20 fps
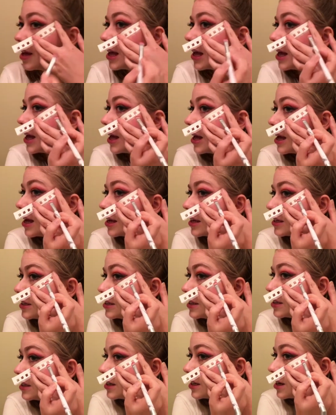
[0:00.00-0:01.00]

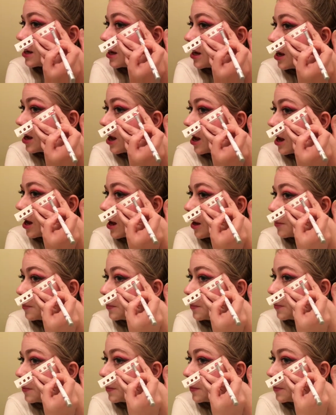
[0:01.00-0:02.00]
and
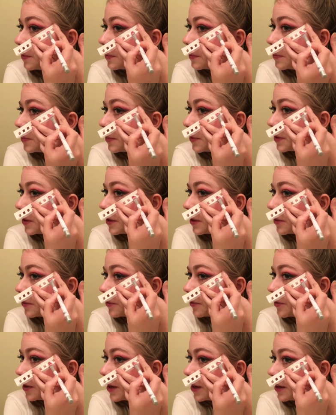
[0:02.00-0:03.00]
I'm putting it
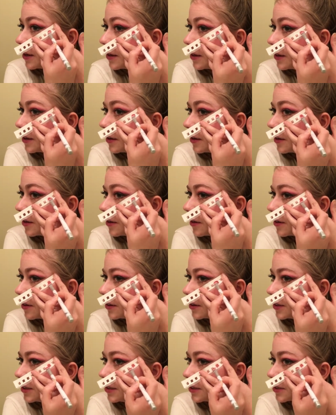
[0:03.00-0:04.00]
right
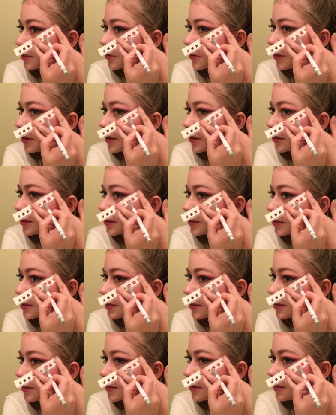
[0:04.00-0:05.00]
on these squares.
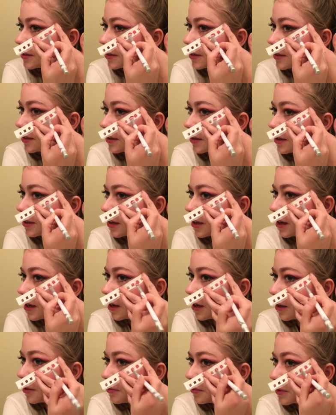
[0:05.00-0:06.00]

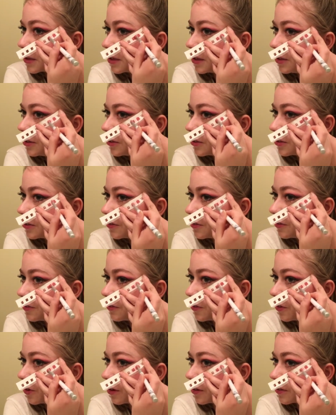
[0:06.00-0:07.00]
I'm gonna use
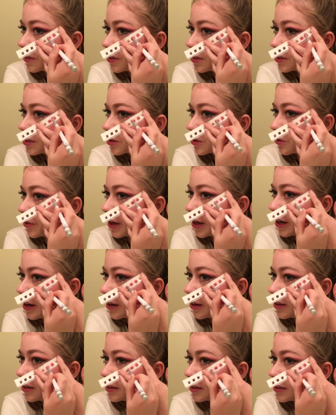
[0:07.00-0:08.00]
4 of the
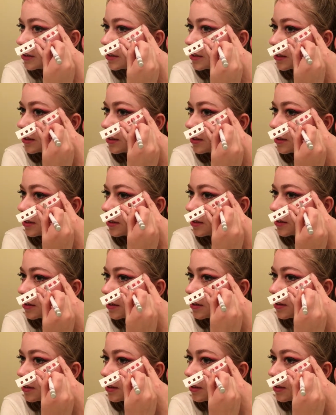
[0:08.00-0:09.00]
squares.
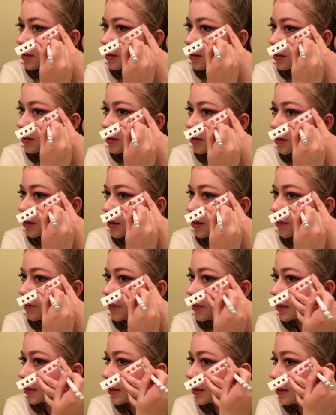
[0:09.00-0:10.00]
I
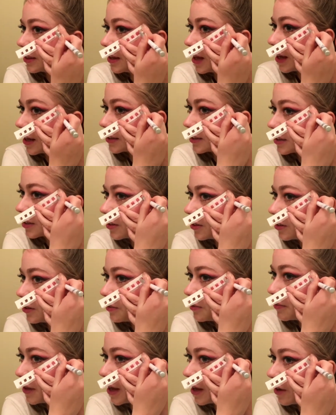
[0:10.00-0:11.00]
feel like that's a good
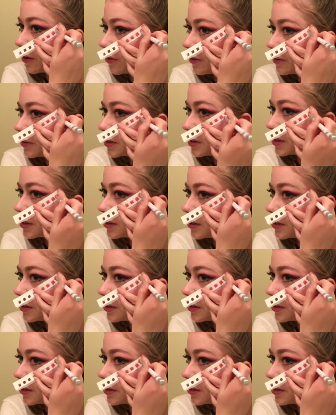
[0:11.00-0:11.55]
amount.